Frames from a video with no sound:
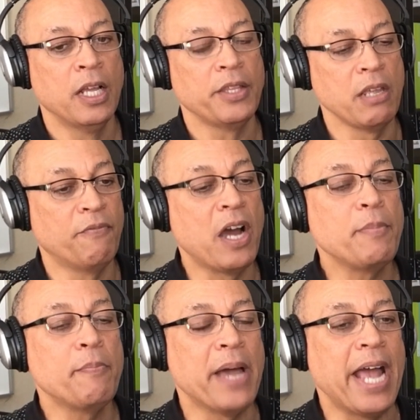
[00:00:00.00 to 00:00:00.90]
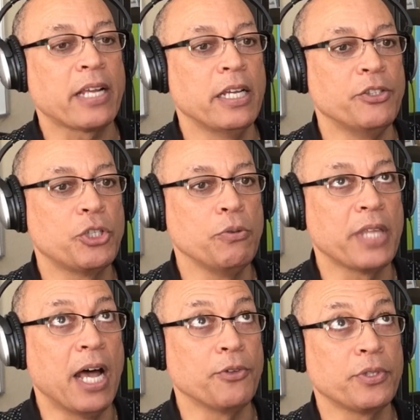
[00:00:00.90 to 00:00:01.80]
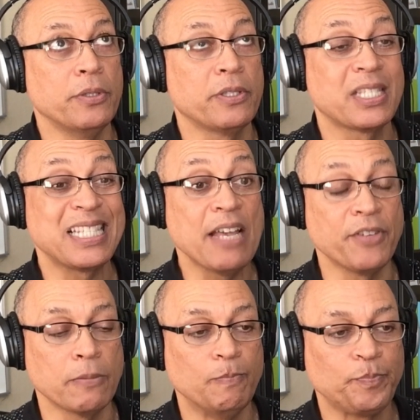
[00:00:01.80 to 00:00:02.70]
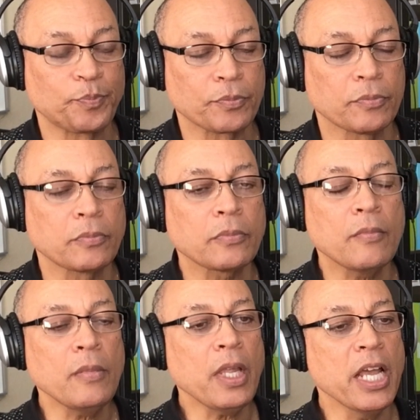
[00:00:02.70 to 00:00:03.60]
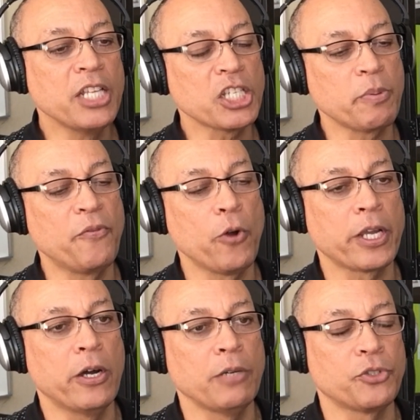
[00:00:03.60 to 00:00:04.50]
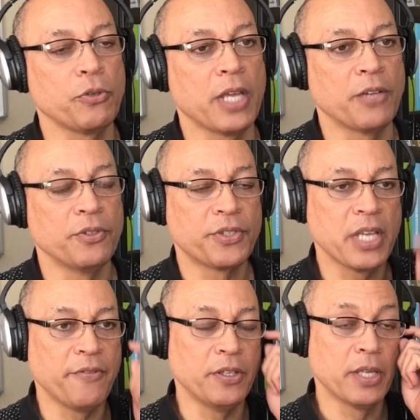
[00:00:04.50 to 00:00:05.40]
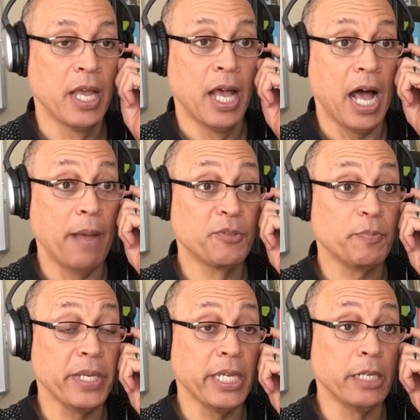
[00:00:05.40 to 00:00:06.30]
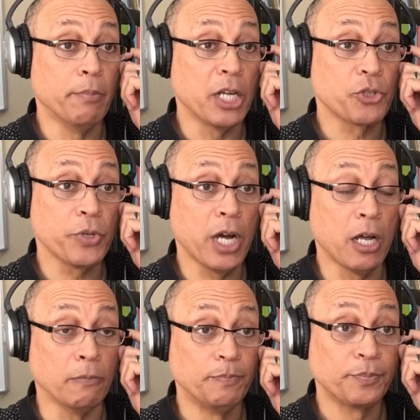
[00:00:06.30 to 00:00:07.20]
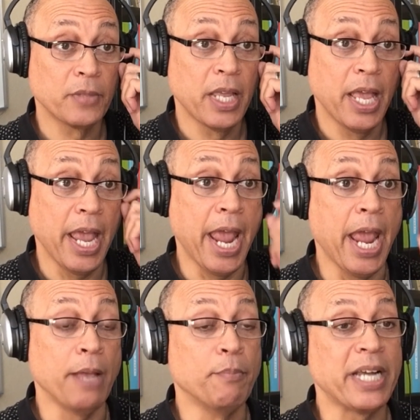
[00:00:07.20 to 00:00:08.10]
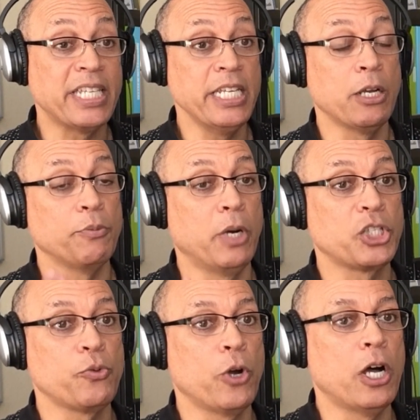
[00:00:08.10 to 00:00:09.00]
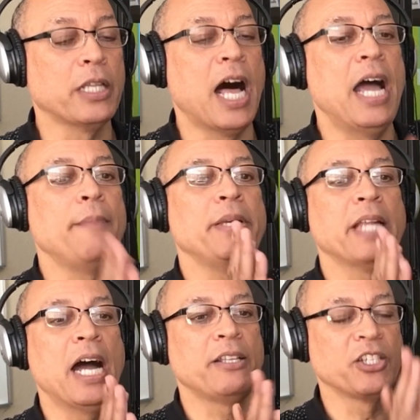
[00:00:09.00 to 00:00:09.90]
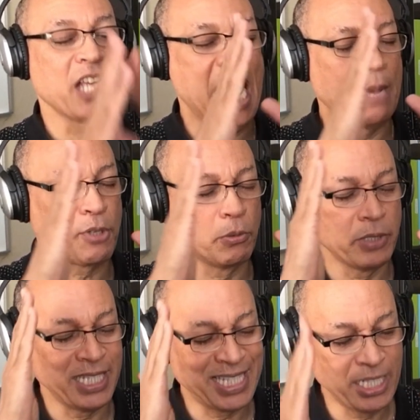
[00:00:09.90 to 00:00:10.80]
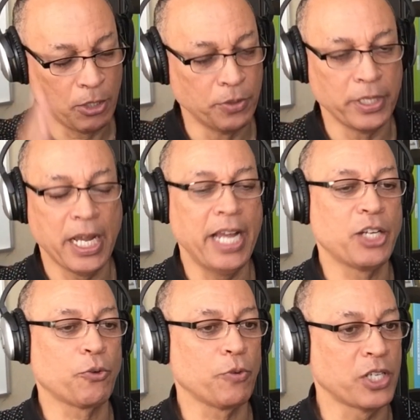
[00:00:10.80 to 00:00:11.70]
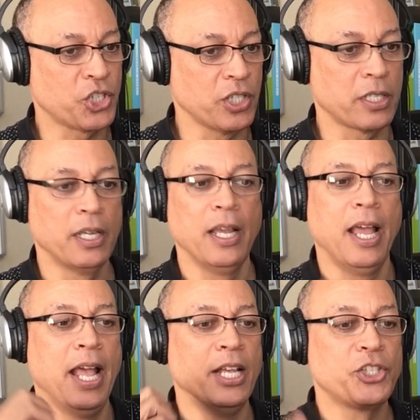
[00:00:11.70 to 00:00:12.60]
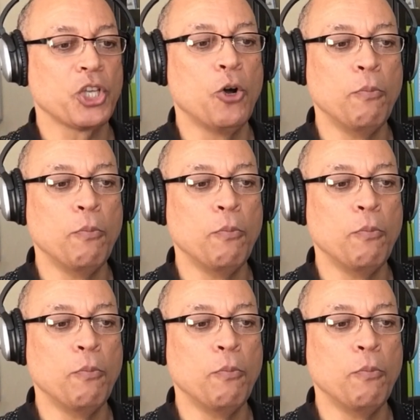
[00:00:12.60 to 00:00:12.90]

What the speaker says: They invite me back in 2007. And just before I got in 2007, I'm speaking in Montreal. And my keynote in Montreal, I mean, I just absolutely killed it. I crushed it.